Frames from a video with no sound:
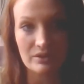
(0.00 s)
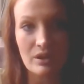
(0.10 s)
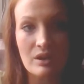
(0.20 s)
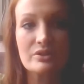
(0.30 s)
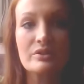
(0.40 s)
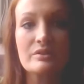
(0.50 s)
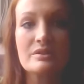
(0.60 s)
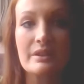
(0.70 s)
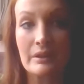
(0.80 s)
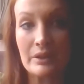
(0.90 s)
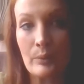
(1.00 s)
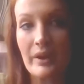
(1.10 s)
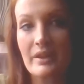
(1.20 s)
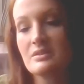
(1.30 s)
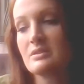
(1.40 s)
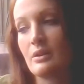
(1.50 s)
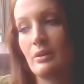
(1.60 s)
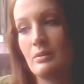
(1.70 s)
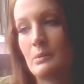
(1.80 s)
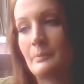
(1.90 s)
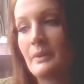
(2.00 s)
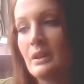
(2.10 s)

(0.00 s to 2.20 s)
doctors anyway, so